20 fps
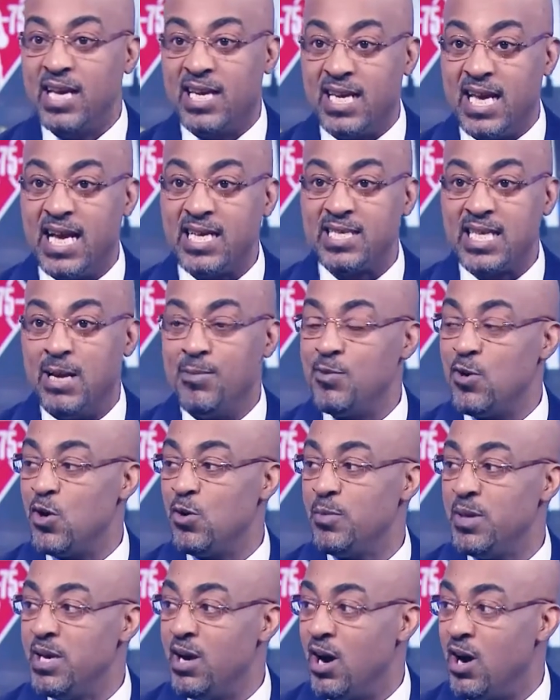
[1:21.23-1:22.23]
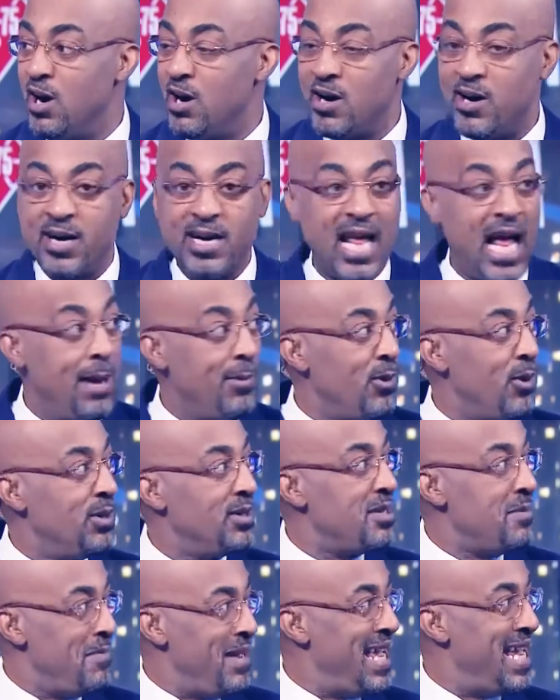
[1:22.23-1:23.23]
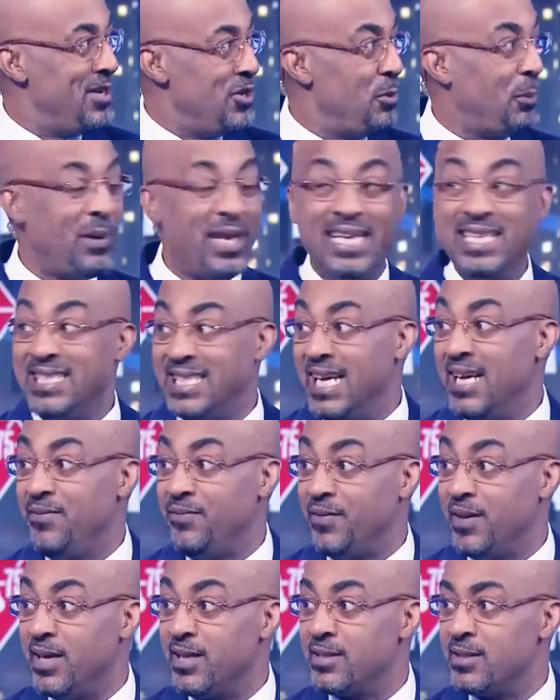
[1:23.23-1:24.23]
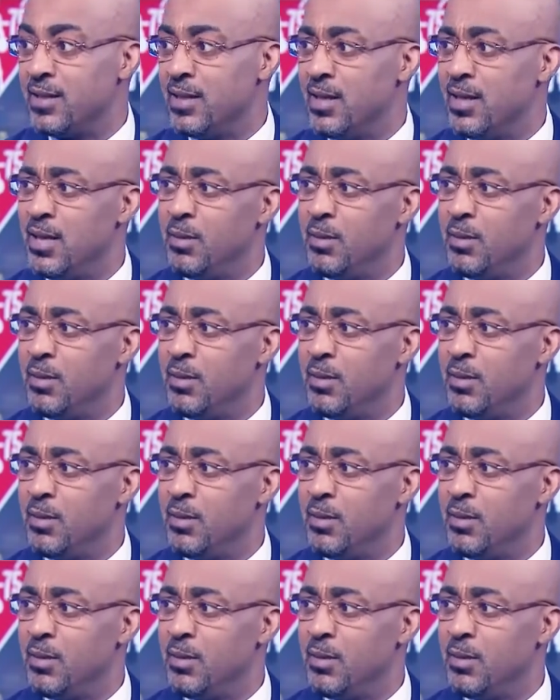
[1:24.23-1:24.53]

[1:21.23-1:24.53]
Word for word: yes, I'm going to be hard, I'm going to demand you play defense,